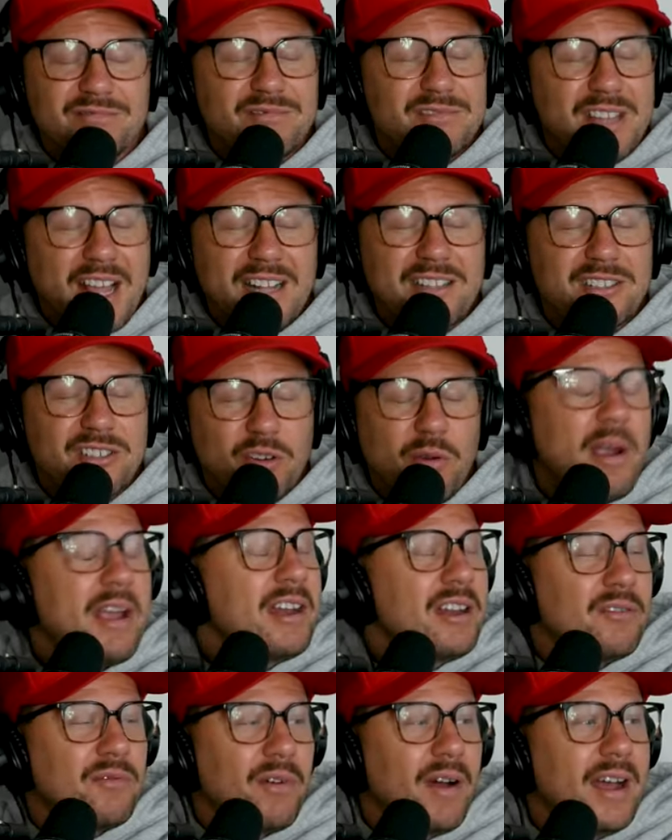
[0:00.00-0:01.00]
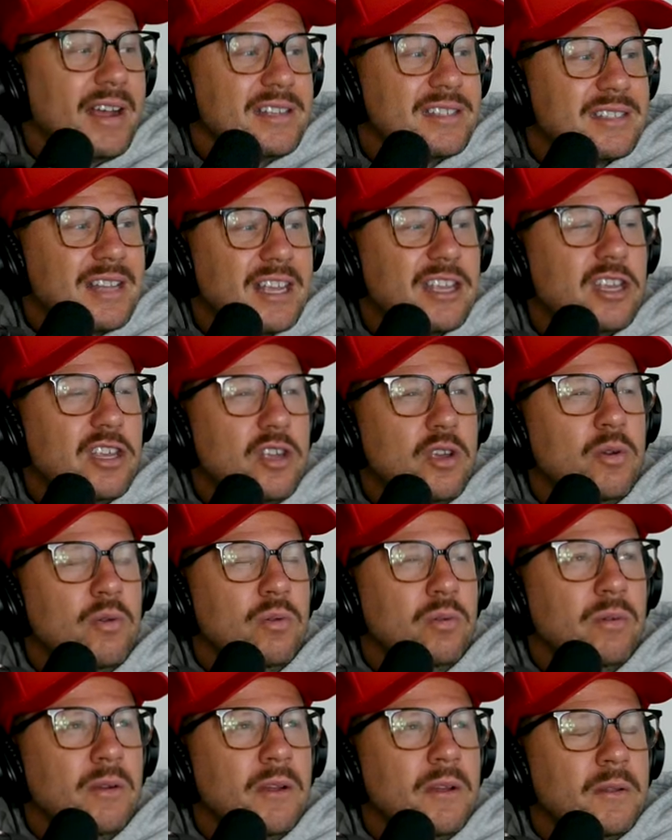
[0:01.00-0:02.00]
That's great advice. Like
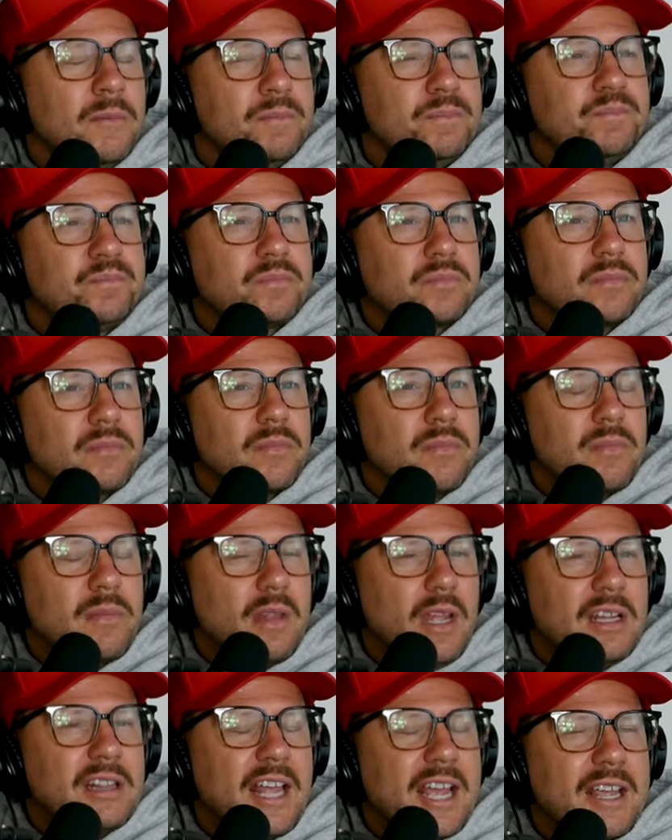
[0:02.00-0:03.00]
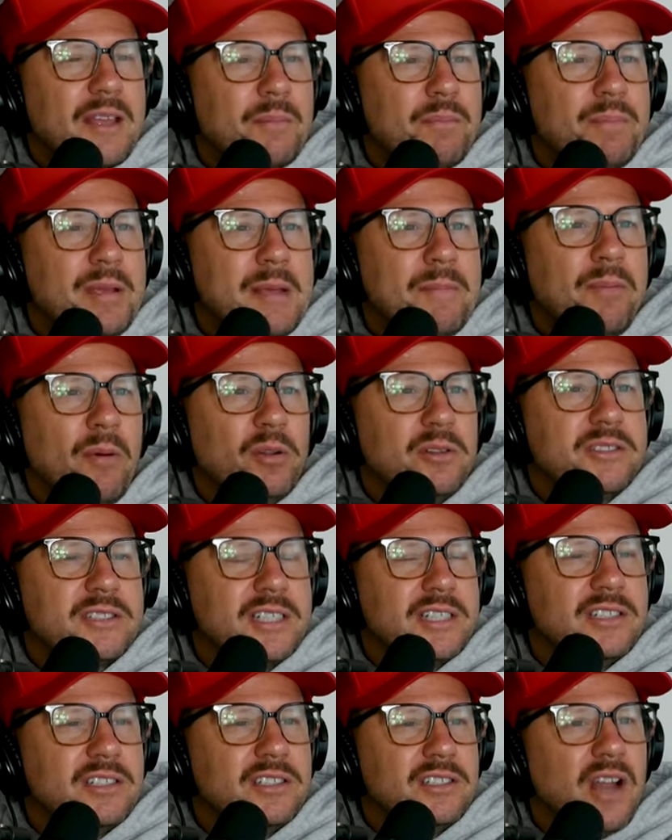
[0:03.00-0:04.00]
you, like people
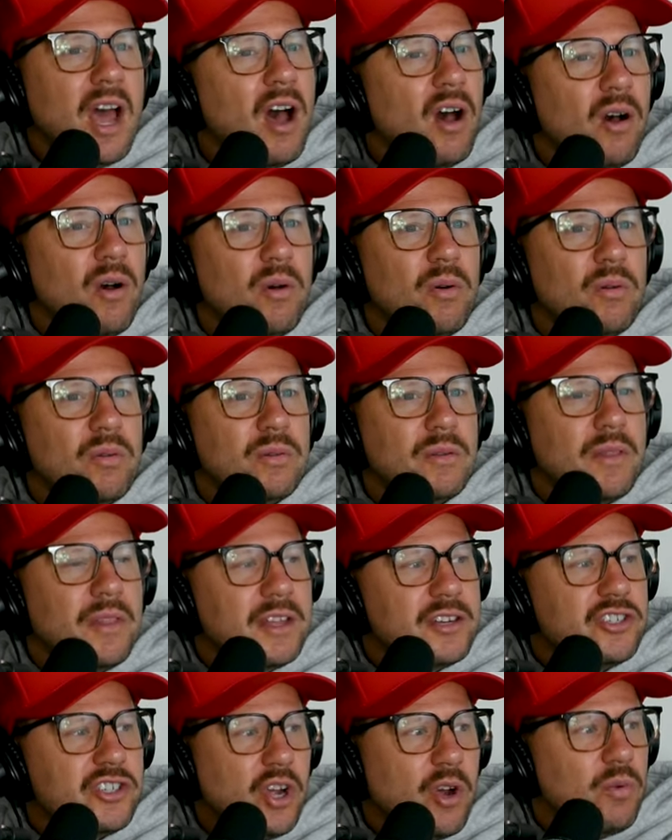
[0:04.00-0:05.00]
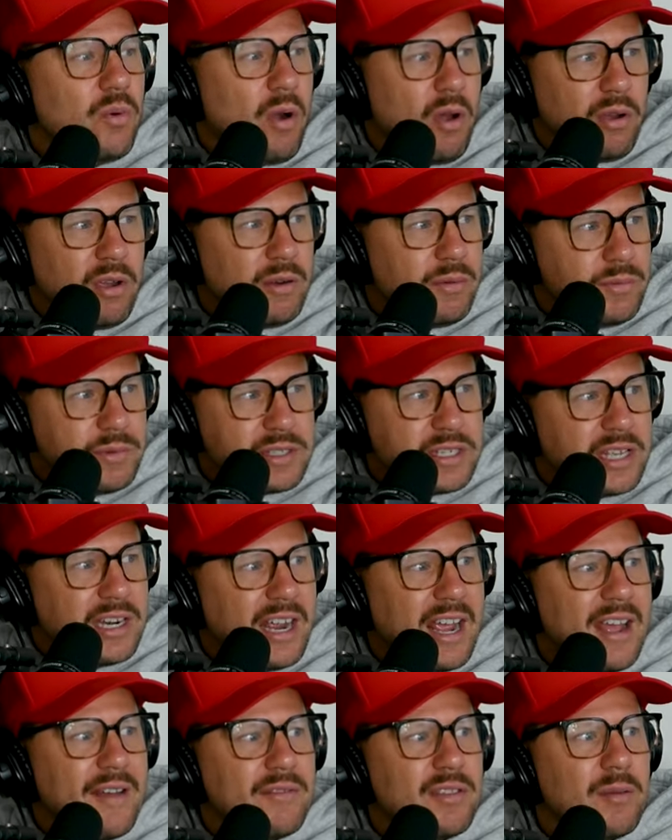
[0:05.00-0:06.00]
didn't know that Joe Rogan was going
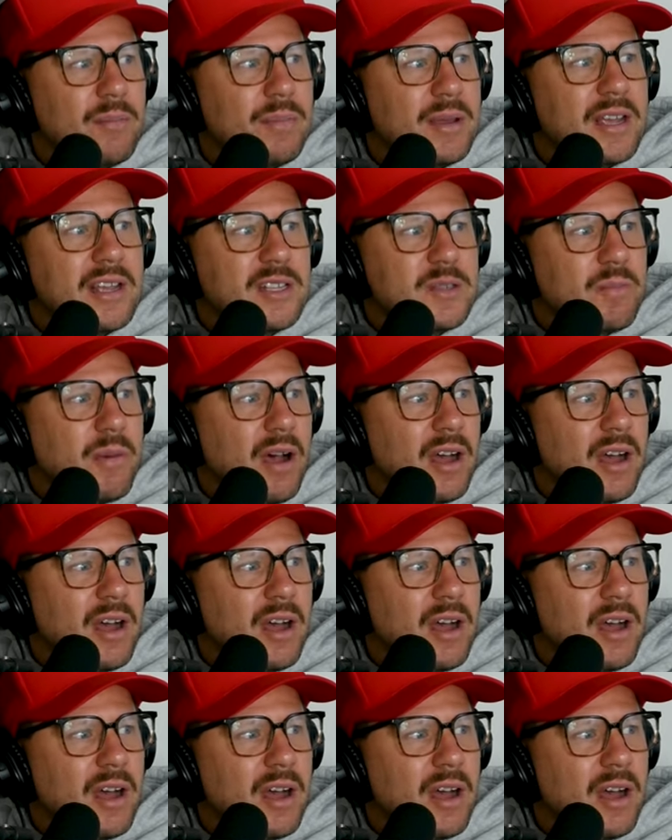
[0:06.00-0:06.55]
to have the biggest